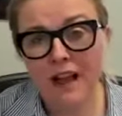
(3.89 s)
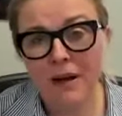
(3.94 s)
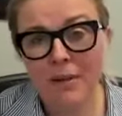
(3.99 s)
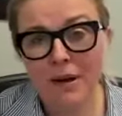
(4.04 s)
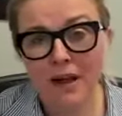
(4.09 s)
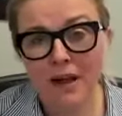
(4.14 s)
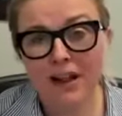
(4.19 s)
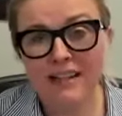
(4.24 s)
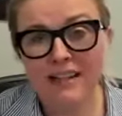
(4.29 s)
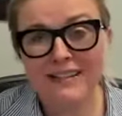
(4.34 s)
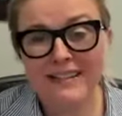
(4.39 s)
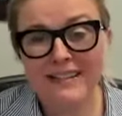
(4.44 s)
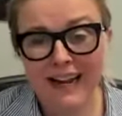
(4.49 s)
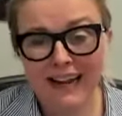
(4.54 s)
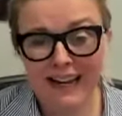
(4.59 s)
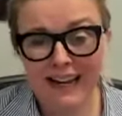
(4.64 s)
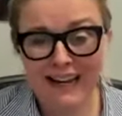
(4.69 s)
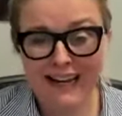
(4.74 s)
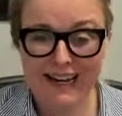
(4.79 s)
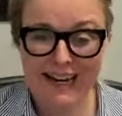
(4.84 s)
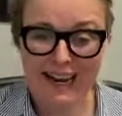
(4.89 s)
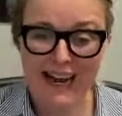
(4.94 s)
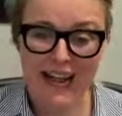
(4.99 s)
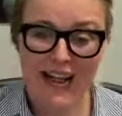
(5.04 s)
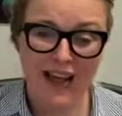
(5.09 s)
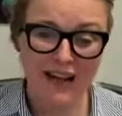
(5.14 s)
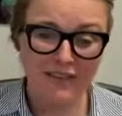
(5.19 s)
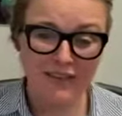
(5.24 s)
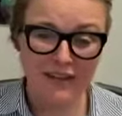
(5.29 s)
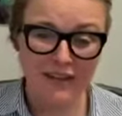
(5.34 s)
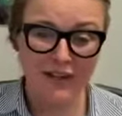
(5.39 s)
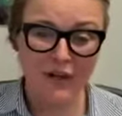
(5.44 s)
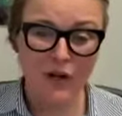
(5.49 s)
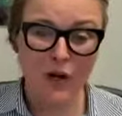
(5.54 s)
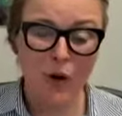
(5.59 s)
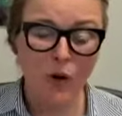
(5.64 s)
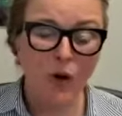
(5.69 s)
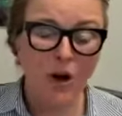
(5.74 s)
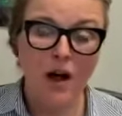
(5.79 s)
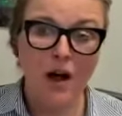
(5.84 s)
about a decade and a half
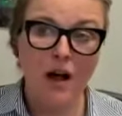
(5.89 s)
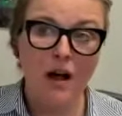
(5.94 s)
ago,